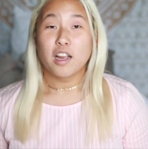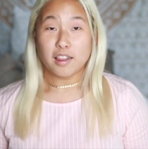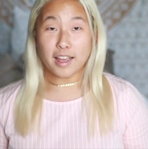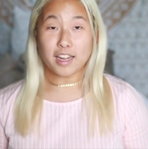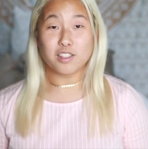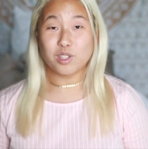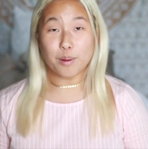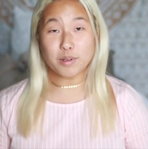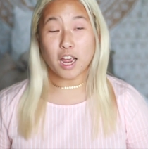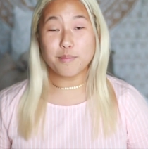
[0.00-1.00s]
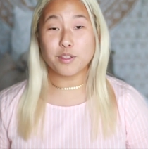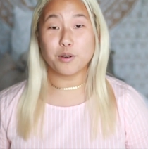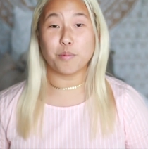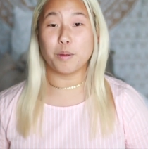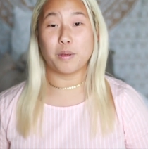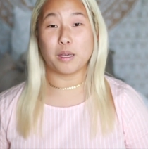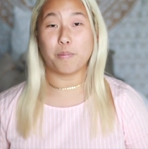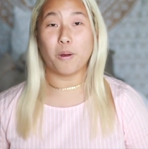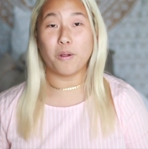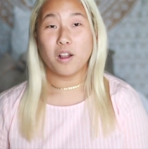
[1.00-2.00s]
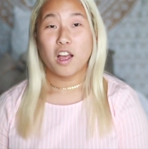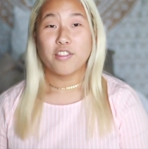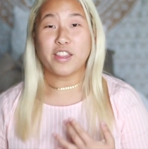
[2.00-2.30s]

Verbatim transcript: Like sometimes there would be people